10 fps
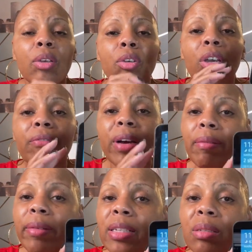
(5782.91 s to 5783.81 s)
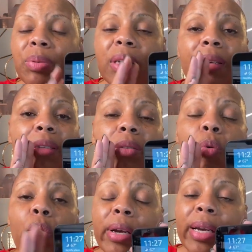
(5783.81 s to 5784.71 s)
You can find recipes,
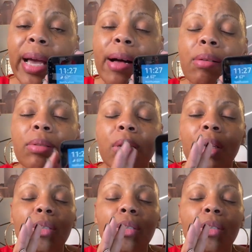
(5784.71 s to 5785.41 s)
workouts,